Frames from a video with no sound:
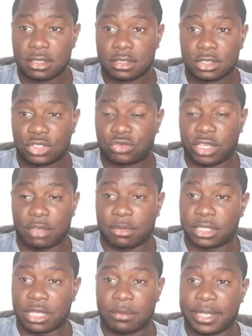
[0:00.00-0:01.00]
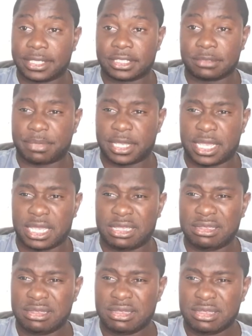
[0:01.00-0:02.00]
street, but they went to
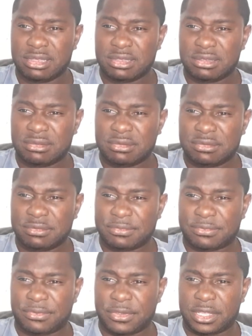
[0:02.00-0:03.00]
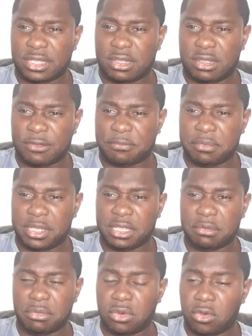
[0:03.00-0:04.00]
pay 3.5
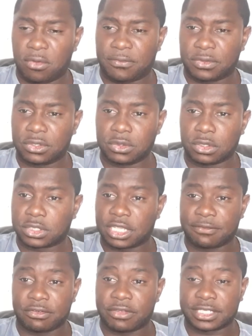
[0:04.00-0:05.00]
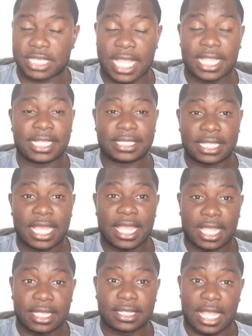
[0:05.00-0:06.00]
million more for Nuno Tavares, and then
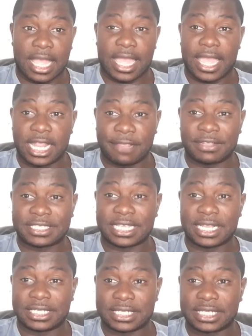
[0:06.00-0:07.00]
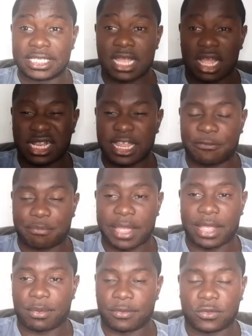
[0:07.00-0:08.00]
a hell of a talented young left
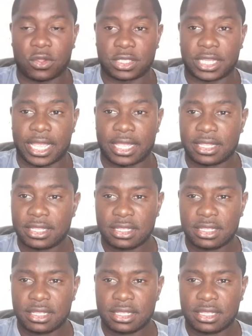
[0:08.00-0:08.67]
back we've got there.